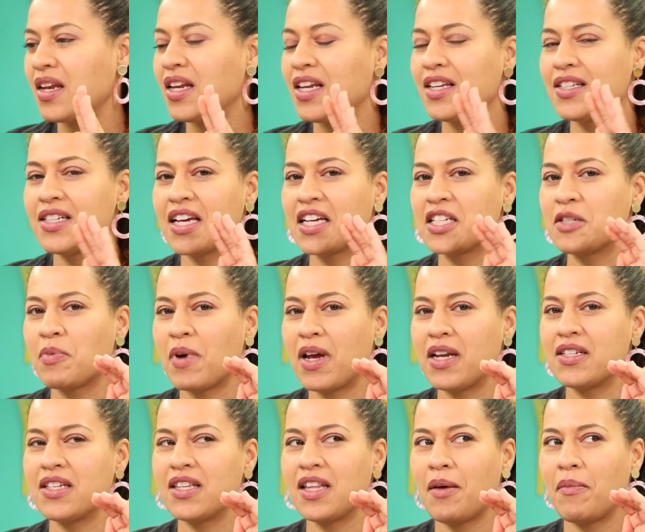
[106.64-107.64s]
need to explain
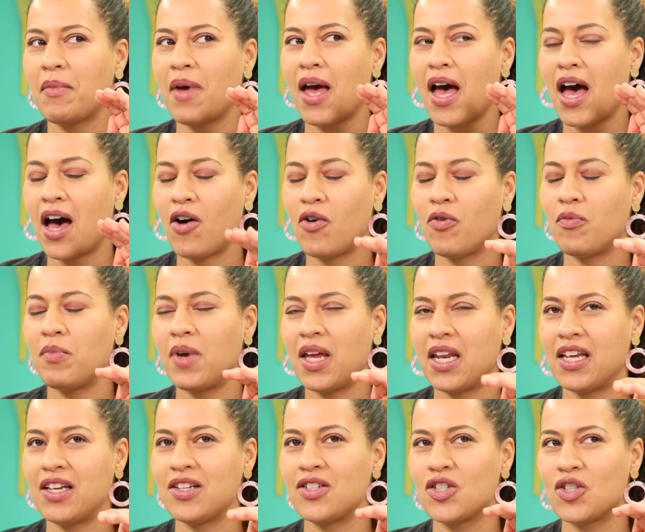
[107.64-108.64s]
to them how
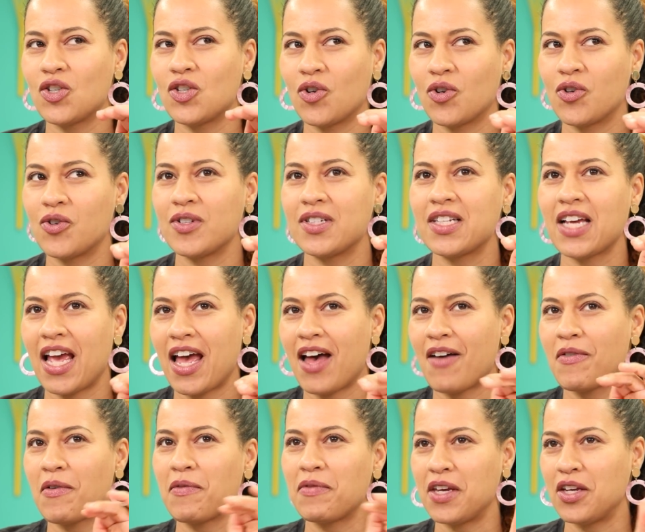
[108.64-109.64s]
many circles I
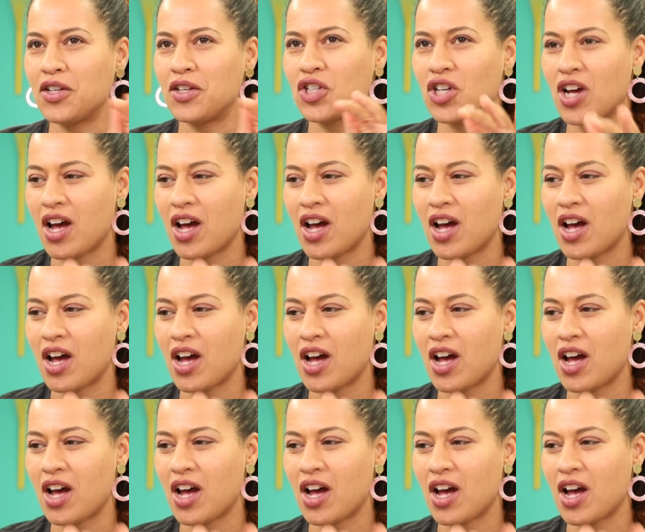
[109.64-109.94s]
have of each